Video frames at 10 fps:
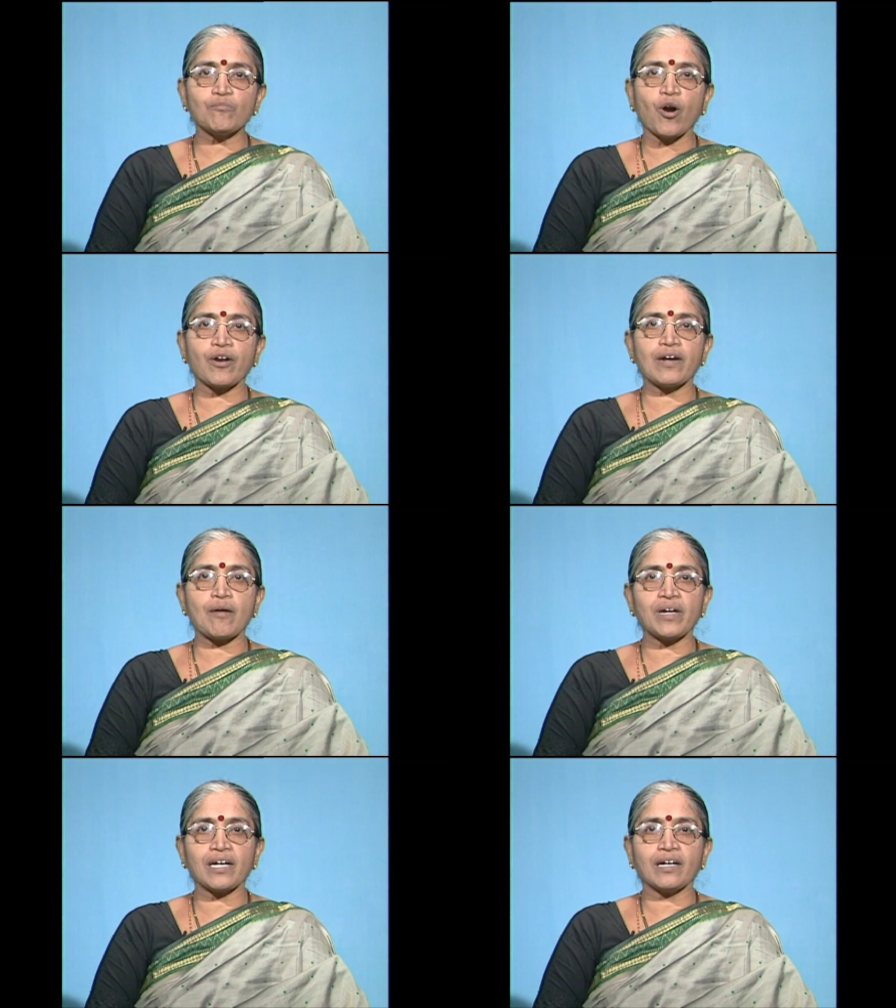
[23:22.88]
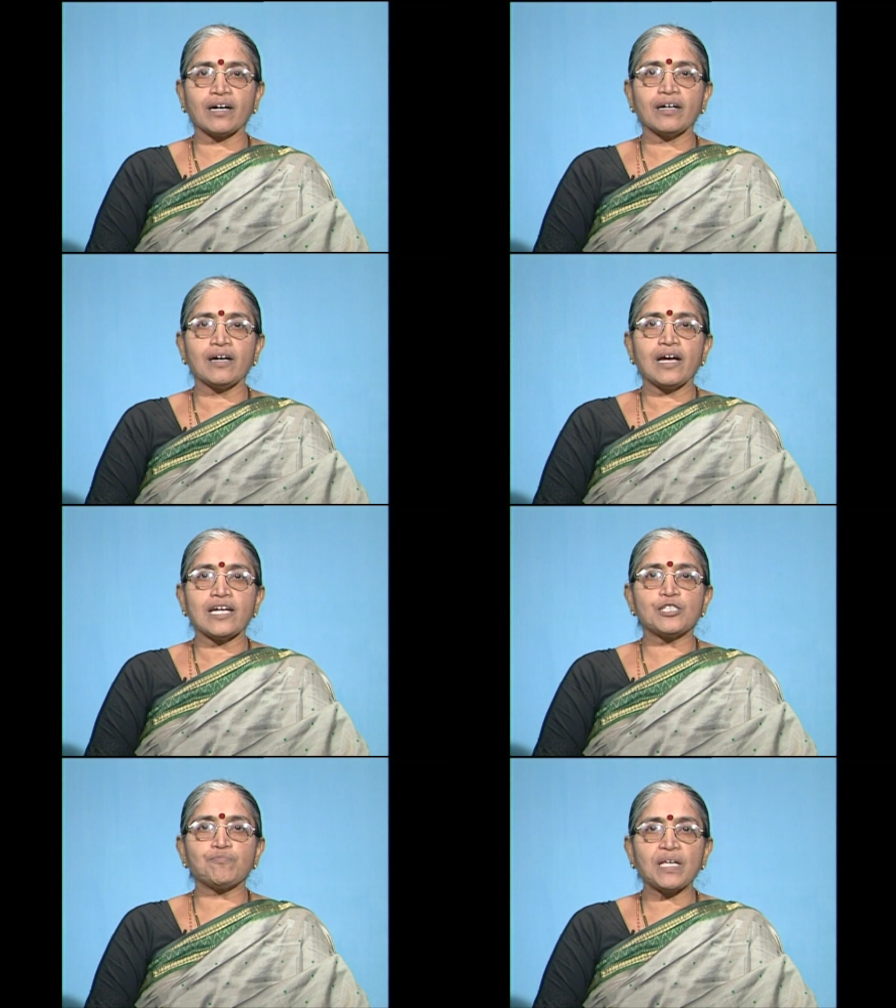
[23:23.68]
in modern America
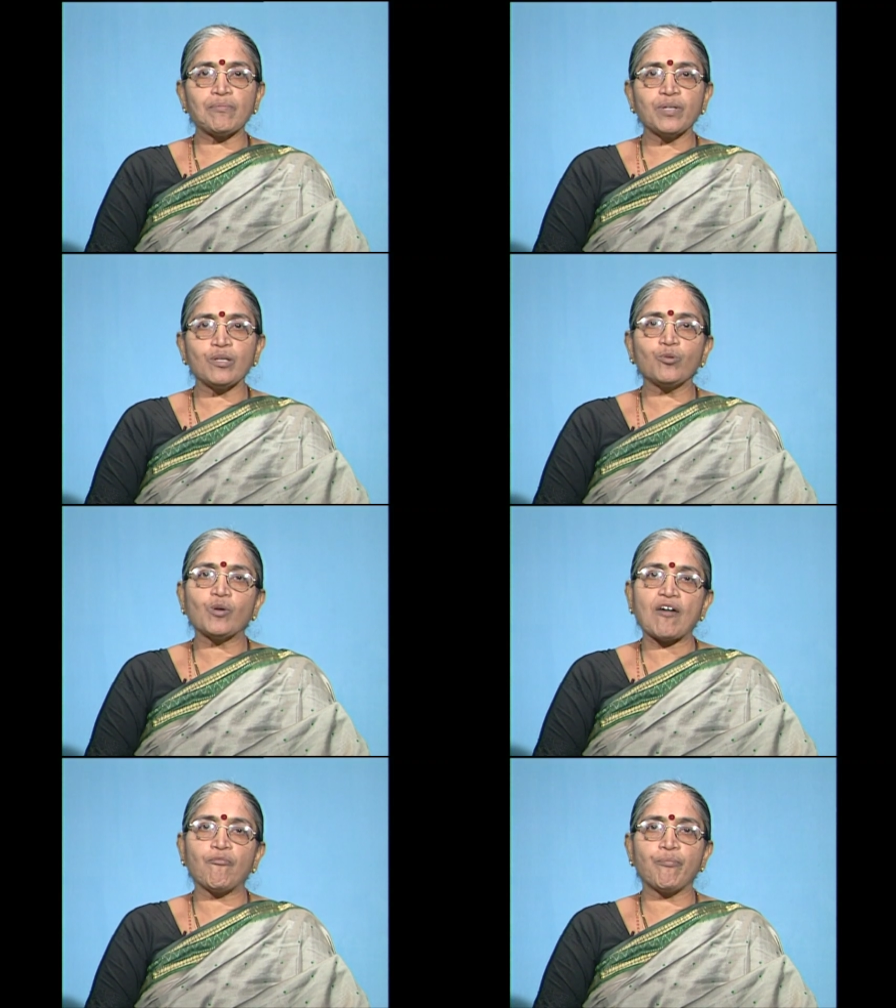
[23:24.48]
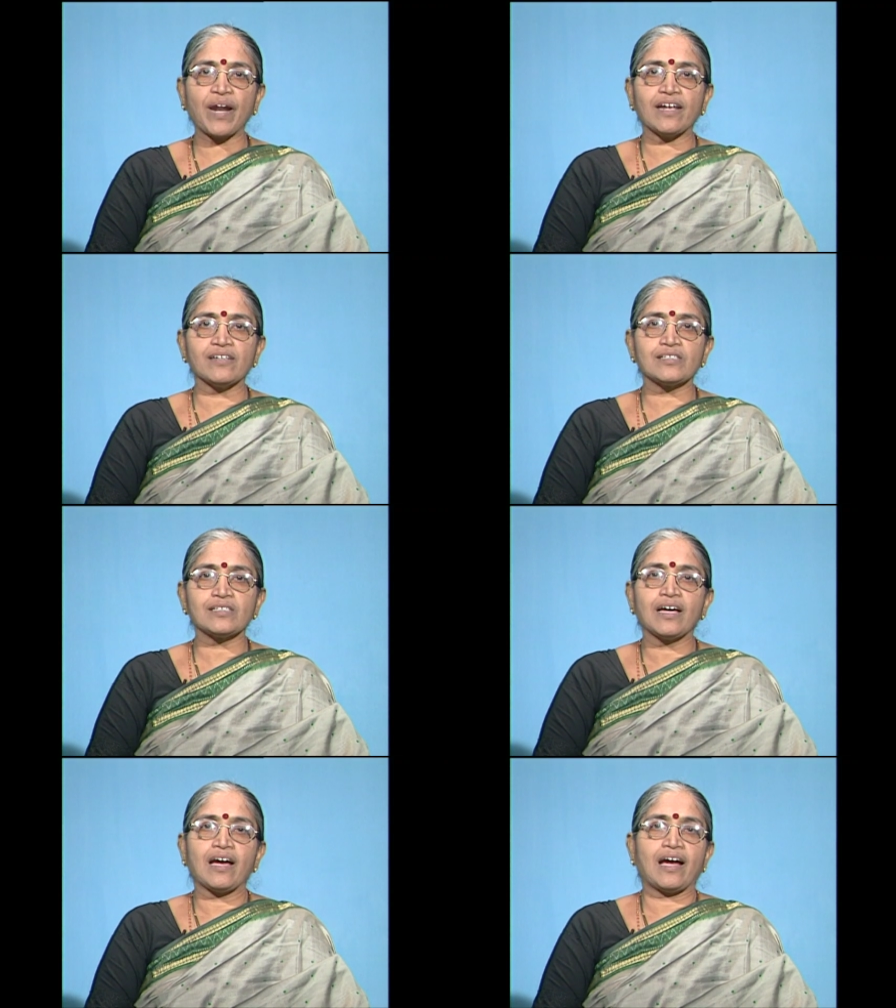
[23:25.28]
is people who have
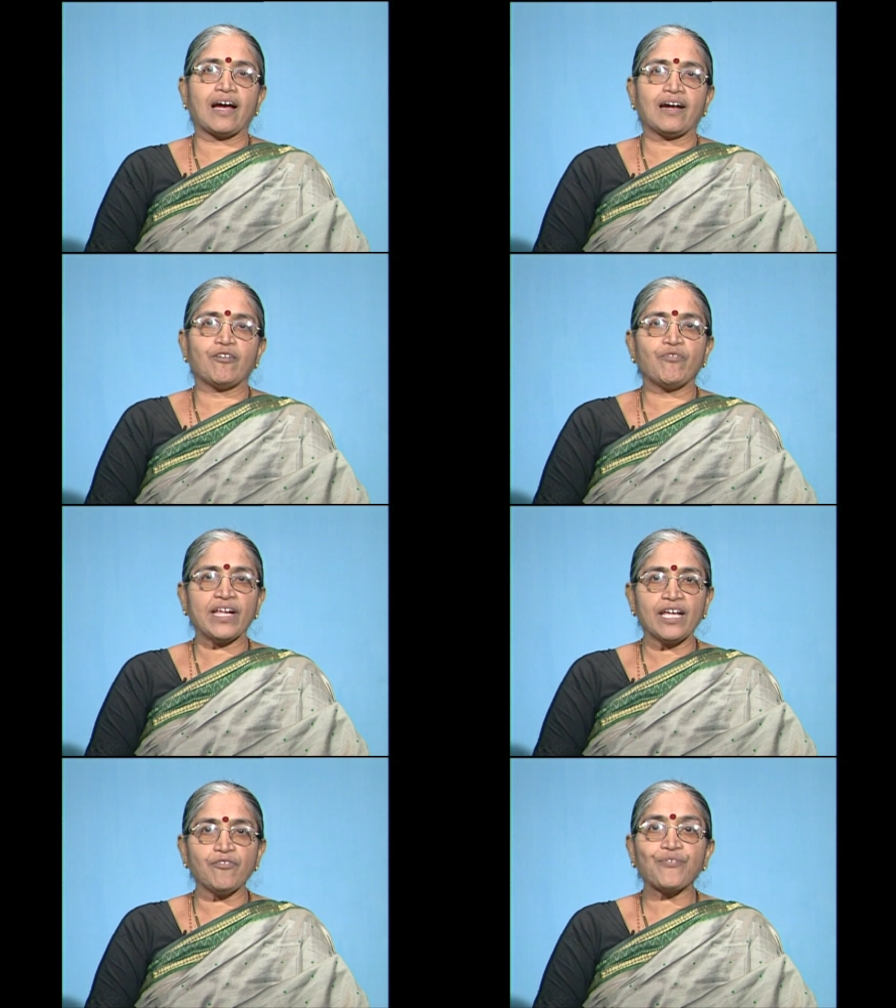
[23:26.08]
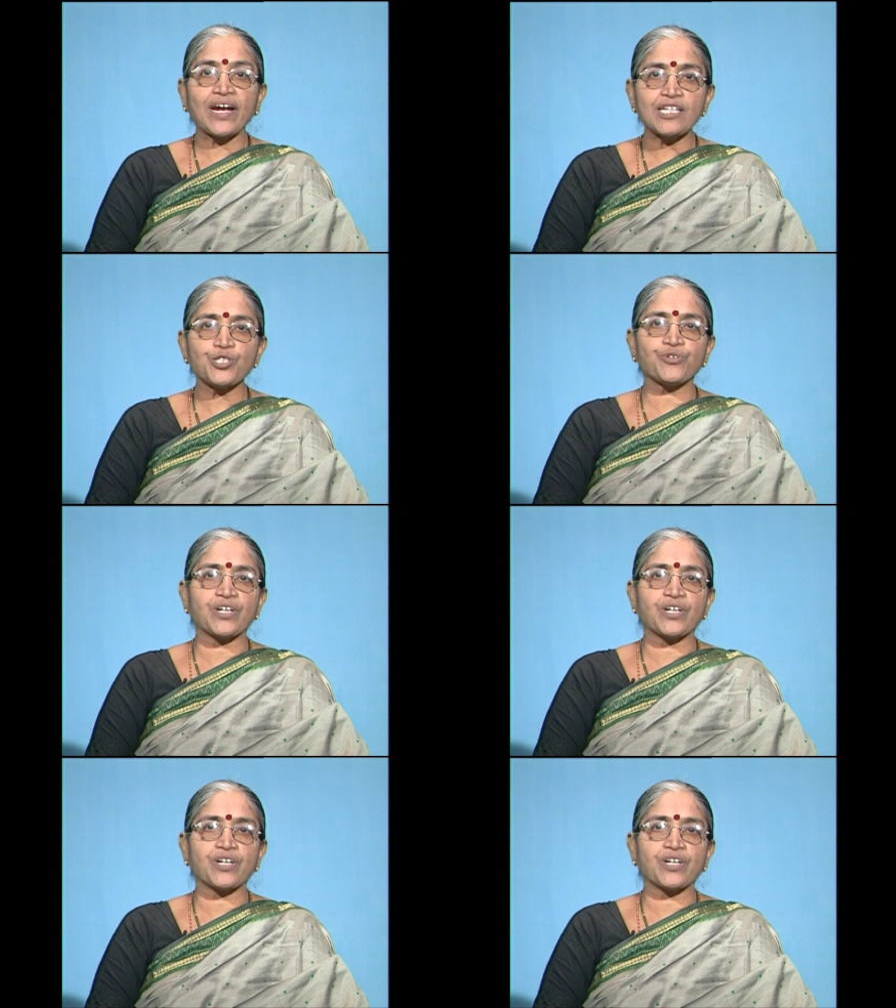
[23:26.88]
brains and Willy fails to